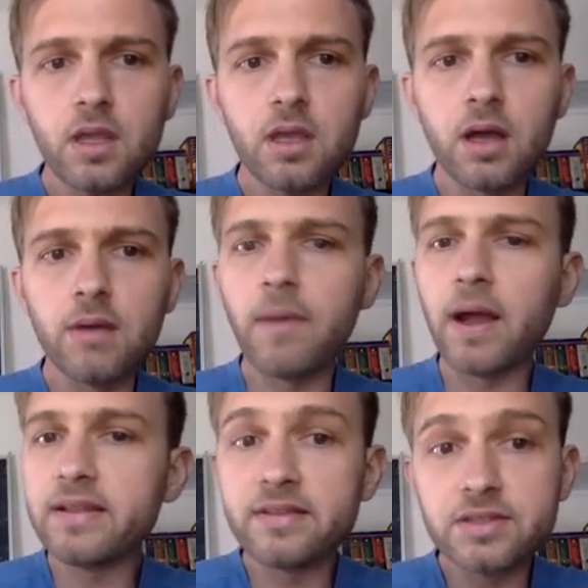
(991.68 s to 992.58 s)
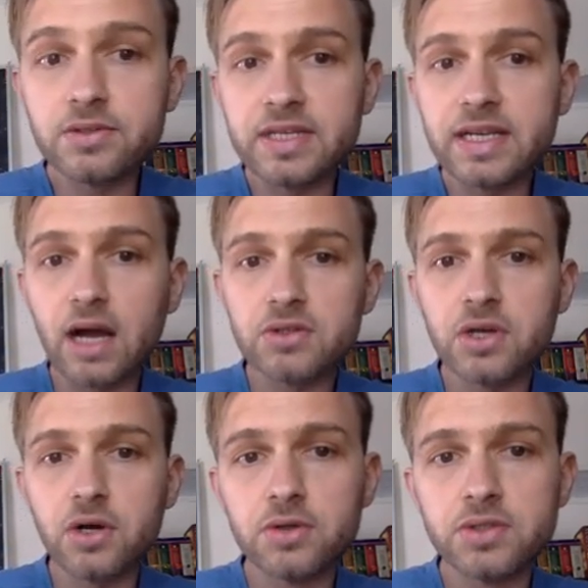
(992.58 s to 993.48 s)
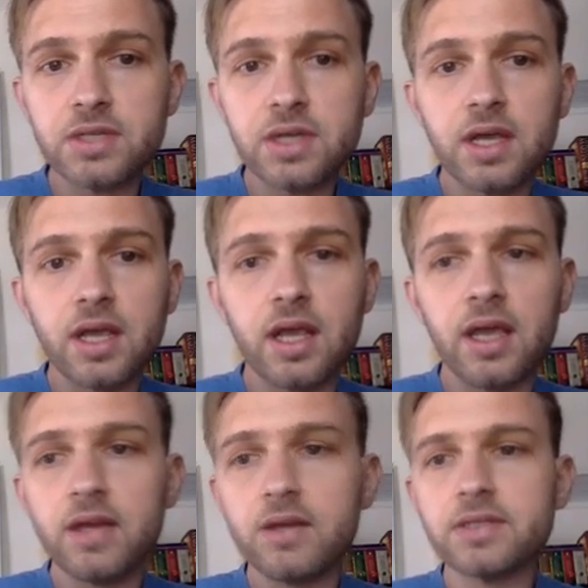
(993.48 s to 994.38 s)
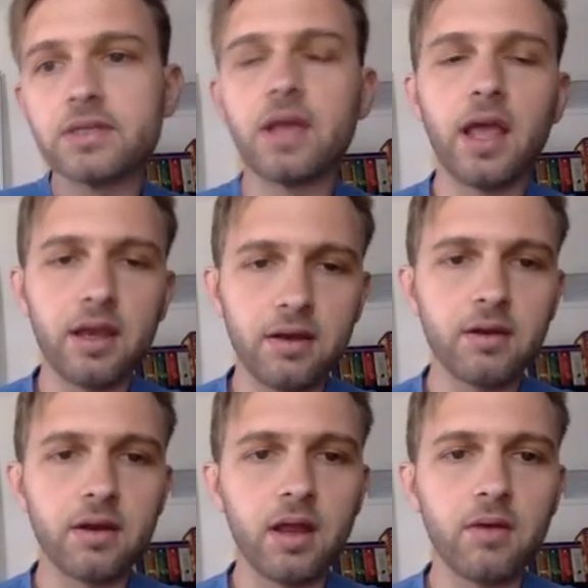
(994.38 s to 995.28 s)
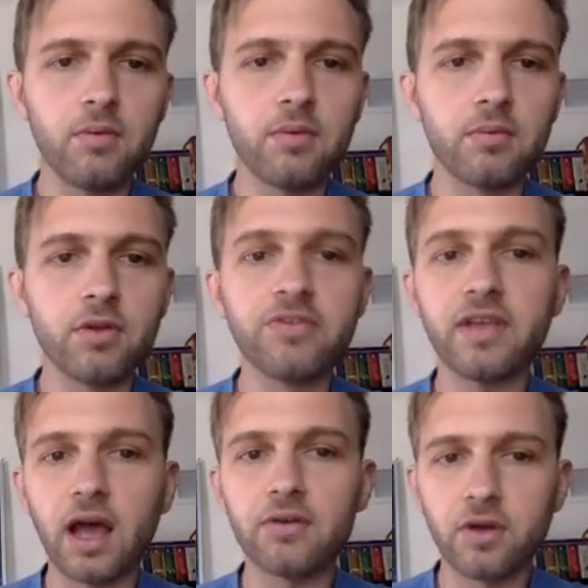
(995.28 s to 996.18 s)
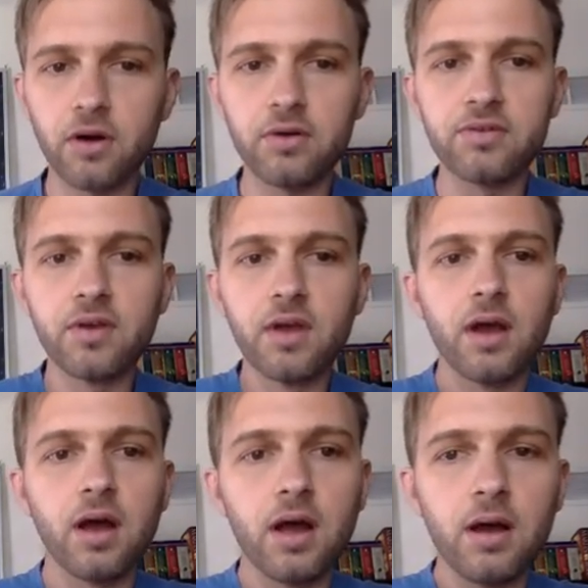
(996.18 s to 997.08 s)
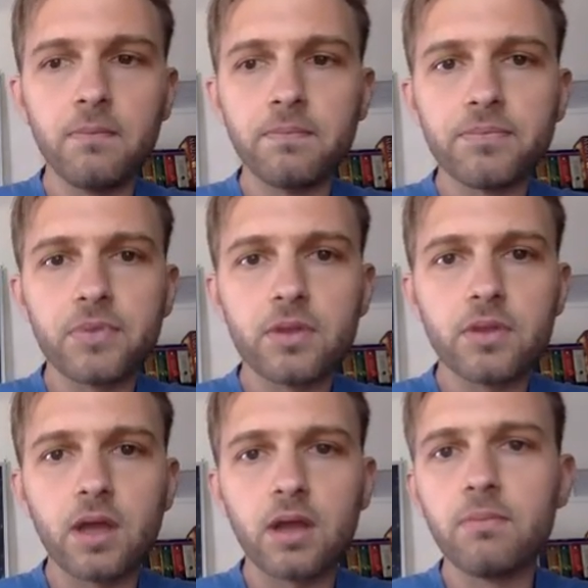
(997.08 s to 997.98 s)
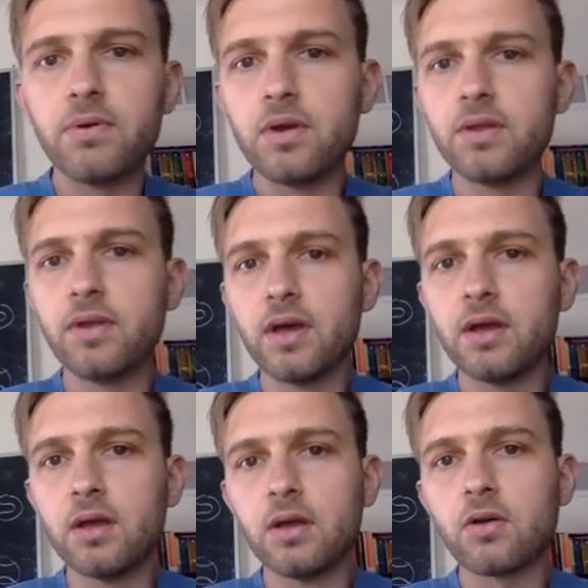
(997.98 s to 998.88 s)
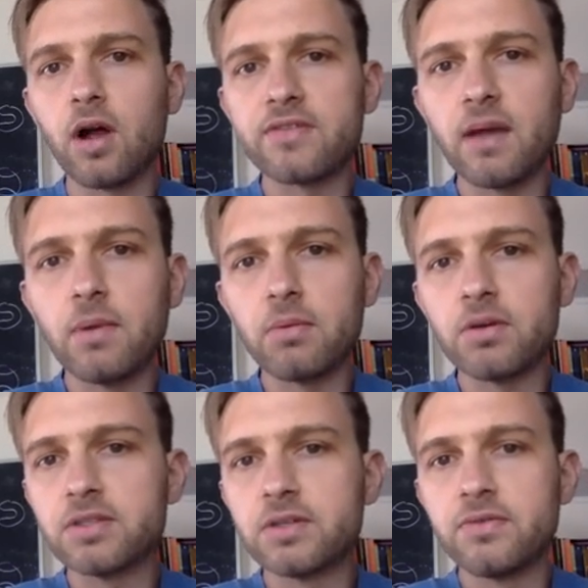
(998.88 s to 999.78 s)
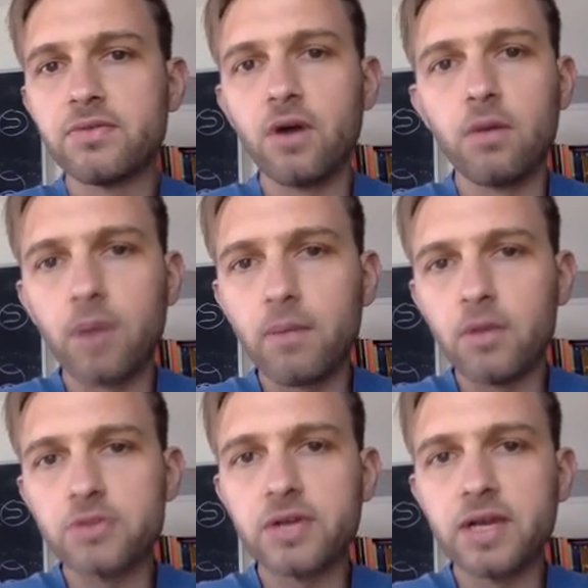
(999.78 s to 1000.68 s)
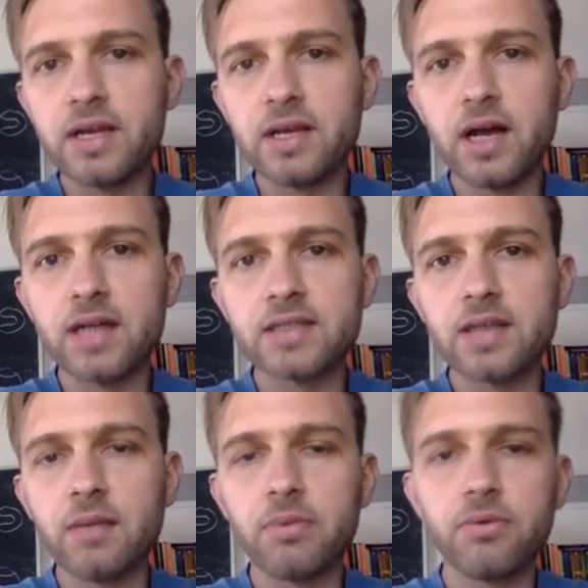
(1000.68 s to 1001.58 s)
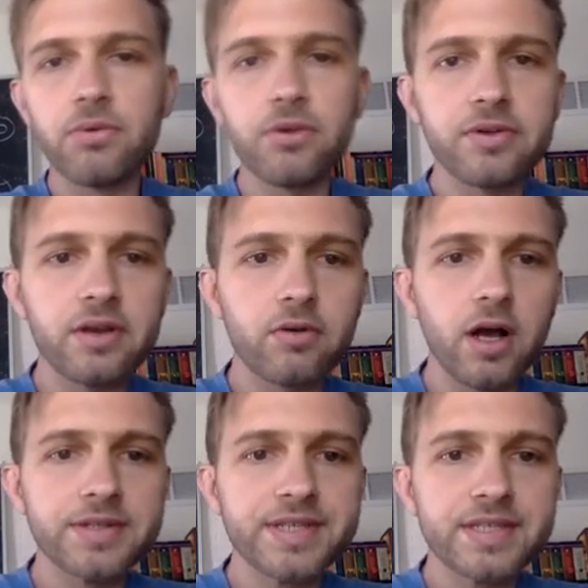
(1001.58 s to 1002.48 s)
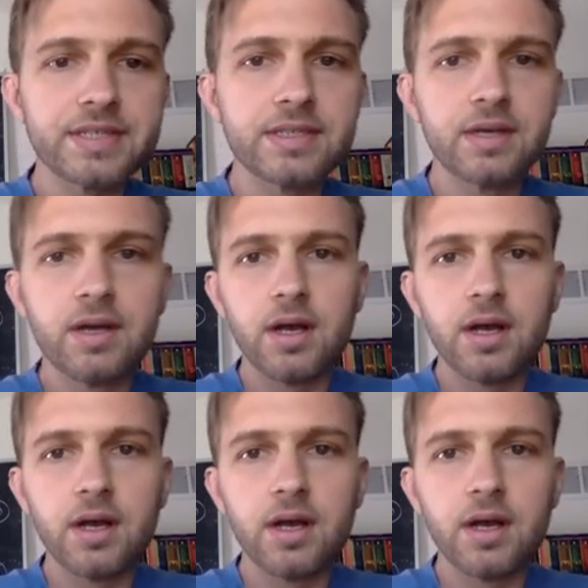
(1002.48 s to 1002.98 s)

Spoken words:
I did this using Gauss codes, and using Gauss codes, I computed the crosscap numbers of all prime alternating knots up through 13 crossings.